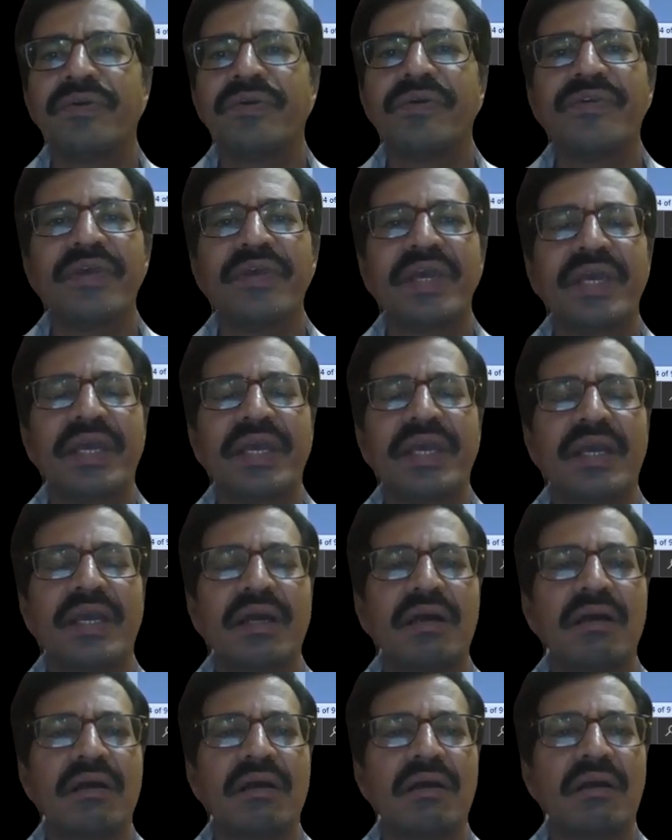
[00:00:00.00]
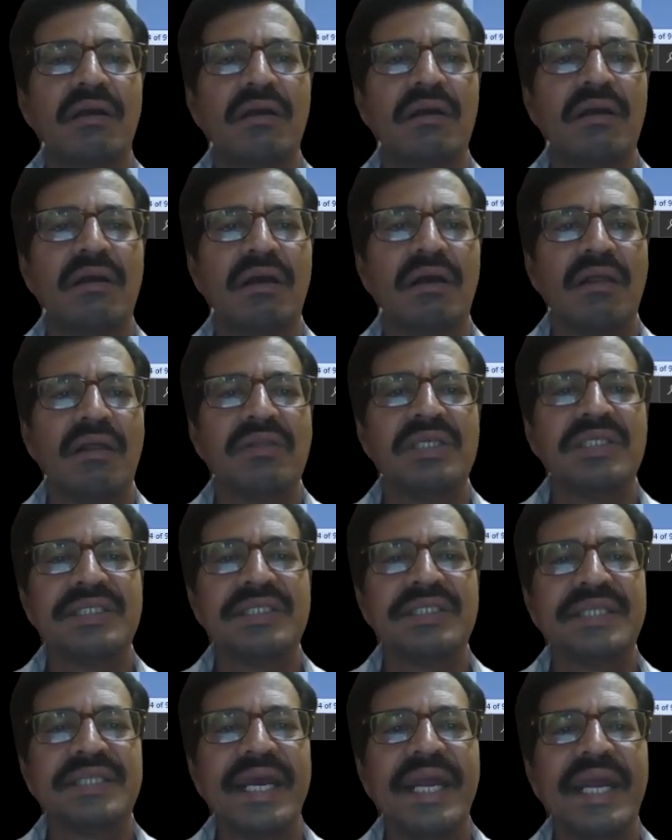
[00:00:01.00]
You see, this
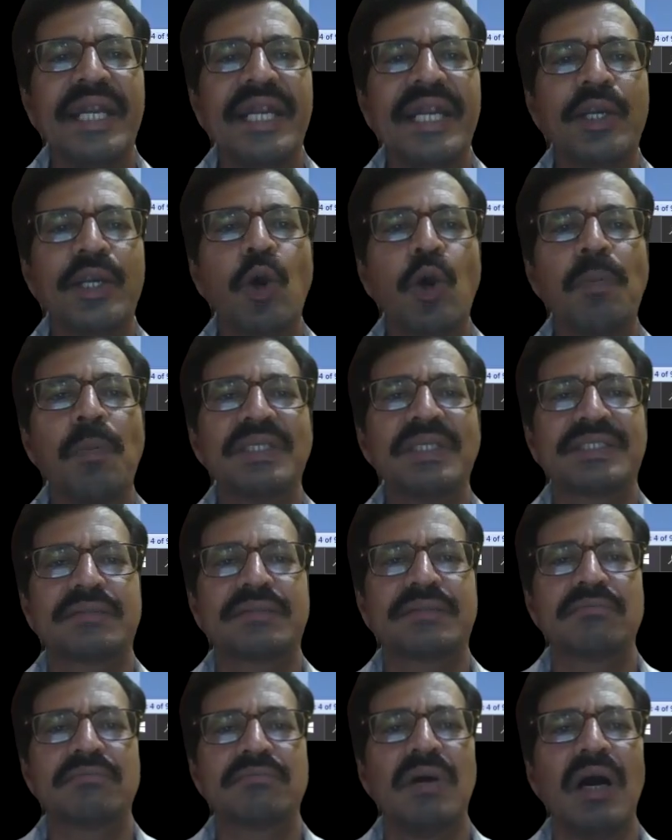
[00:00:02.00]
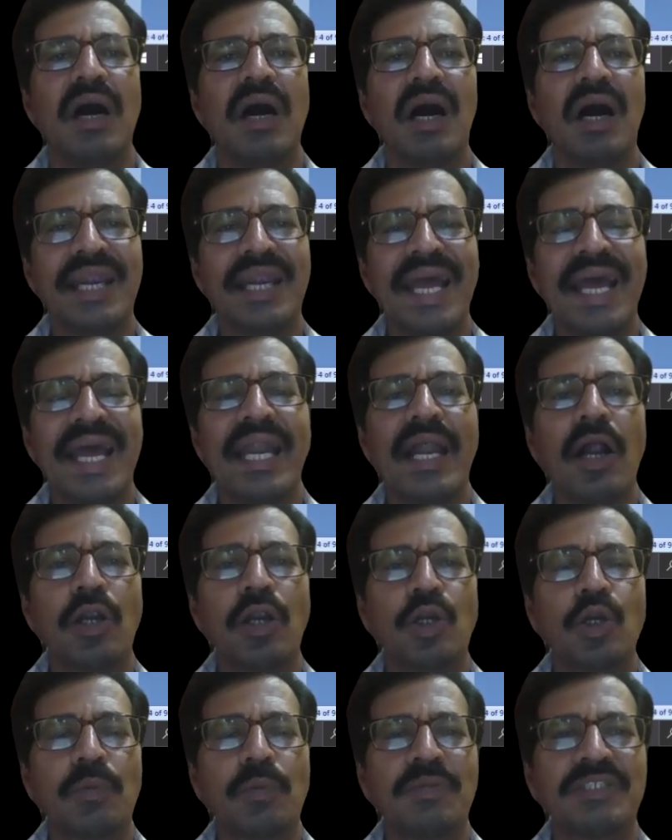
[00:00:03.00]
is the atropous or
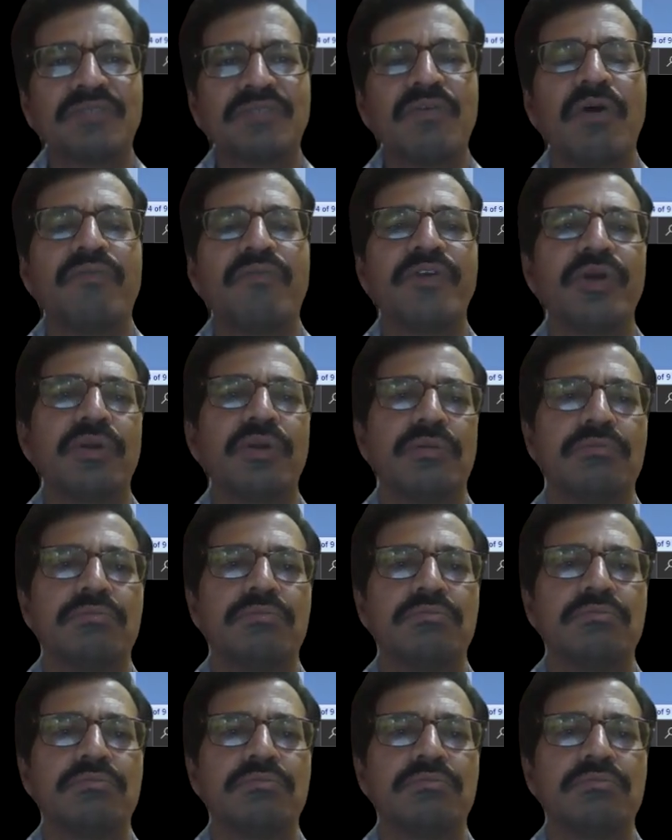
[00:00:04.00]
anatropous ovule.